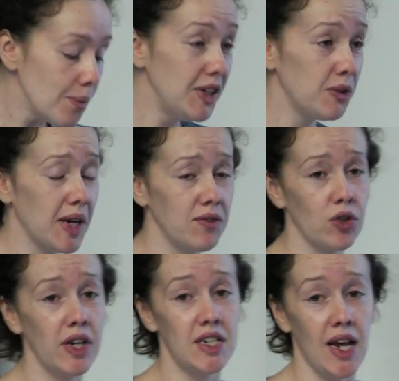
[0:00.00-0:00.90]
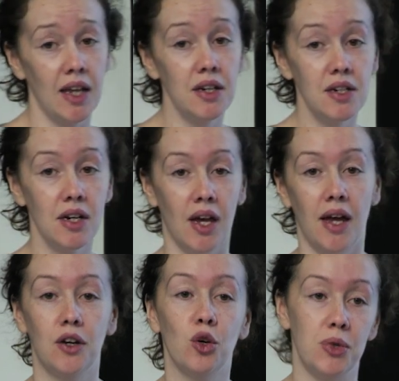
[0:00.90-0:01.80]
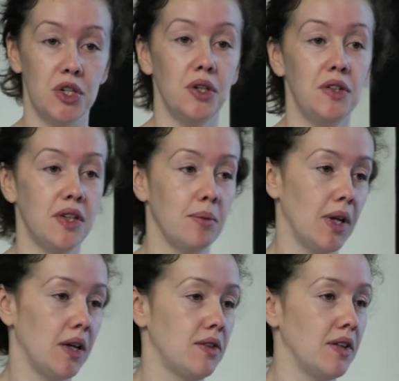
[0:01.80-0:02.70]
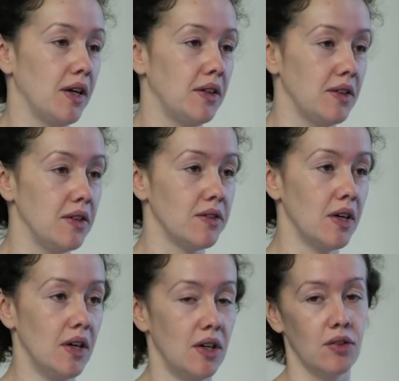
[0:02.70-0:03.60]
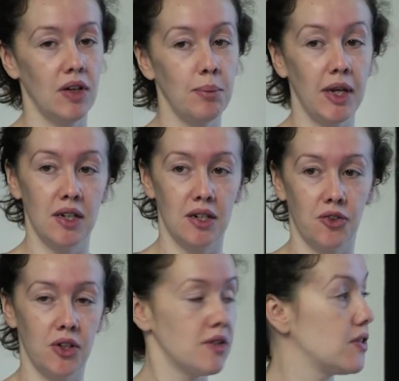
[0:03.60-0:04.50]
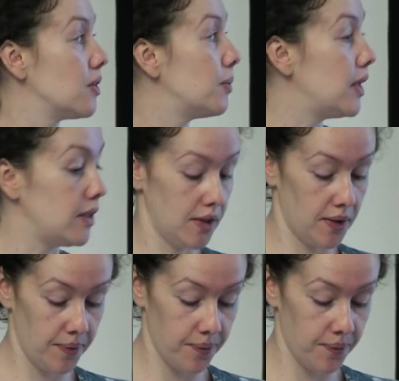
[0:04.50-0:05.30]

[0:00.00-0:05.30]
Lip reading: means we have a great challenge and an opportunity in plant sciences to really make a difference to the world.